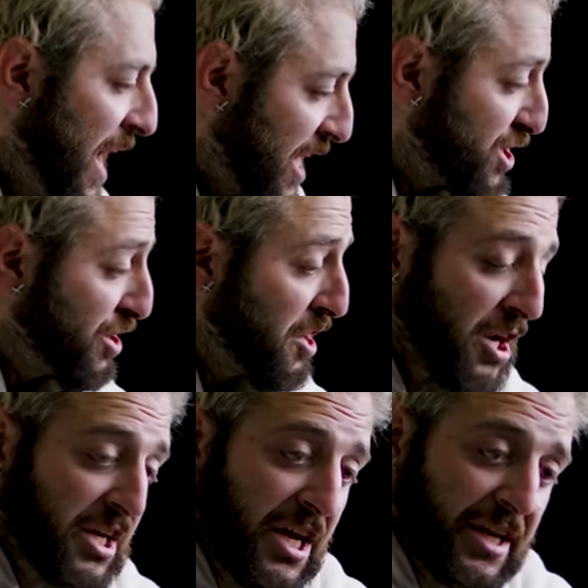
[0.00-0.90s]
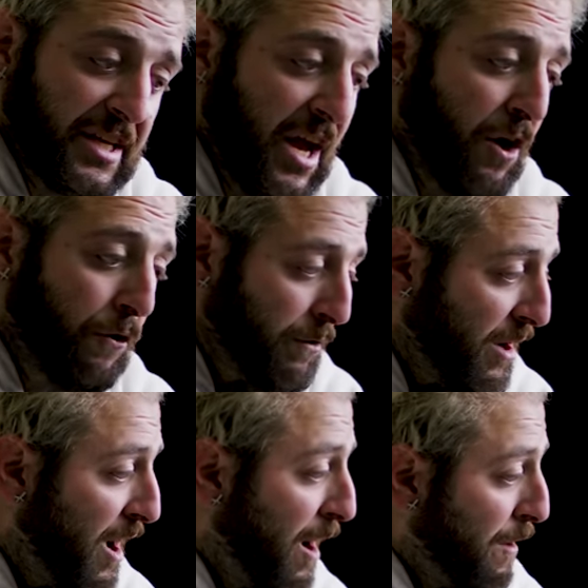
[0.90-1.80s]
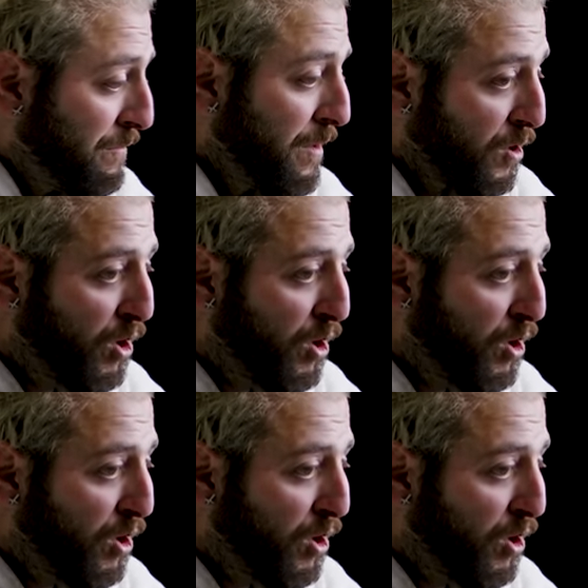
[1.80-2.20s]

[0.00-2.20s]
I actually got kicked out of